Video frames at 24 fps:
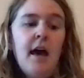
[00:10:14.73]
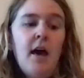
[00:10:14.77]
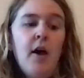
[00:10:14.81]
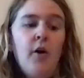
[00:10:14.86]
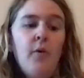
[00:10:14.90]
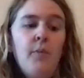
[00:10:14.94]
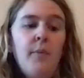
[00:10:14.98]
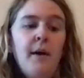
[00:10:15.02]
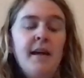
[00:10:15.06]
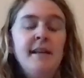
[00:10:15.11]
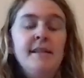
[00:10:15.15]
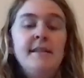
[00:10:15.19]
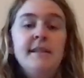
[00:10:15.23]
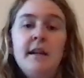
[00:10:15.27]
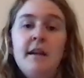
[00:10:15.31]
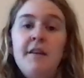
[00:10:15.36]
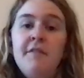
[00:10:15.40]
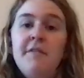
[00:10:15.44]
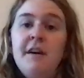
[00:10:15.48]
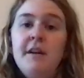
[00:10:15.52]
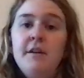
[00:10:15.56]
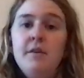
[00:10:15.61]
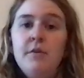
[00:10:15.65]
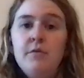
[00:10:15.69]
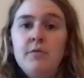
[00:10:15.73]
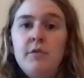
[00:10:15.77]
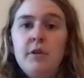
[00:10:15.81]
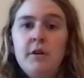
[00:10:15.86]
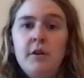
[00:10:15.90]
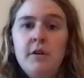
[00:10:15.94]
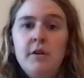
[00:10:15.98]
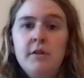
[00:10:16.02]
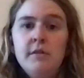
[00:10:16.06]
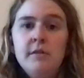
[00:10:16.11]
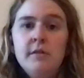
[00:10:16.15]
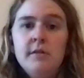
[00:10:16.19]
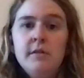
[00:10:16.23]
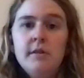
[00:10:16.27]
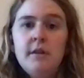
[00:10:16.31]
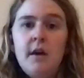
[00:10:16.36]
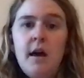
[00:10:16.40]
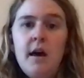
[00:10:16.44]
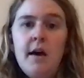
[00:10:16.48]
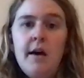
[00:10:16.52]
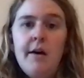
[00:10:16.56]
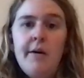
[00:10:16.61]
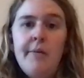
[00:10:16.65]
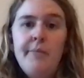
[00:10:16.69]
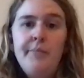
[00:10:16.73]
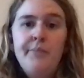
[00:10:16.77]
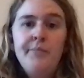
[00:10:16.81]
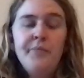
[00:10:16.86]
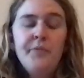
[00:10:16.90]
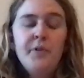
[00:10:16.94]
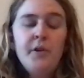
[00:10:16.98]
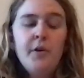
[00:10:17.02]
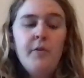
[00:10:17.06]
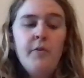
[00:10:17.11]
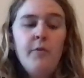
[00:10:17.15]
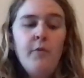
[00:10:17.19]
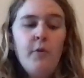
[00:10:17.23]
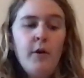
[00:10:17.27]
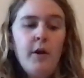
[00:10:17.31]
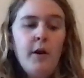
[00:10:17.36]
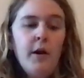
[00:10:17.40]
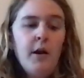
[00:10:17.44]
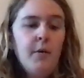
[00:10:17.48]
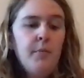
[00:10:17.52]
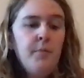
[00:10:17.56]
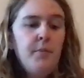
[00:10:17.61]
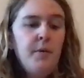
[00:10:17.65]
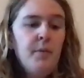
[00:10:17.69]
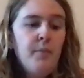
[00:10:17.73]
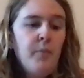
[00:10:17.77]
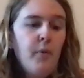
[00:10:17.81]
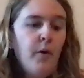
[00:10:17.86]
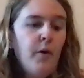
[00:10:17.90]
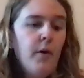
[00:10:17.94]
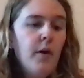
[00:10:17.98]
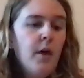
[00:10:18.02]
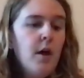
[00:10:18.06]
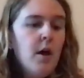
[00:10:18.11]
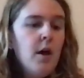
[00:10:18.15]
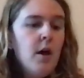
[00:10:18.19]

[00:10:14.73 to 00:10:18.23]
help identify donors for people.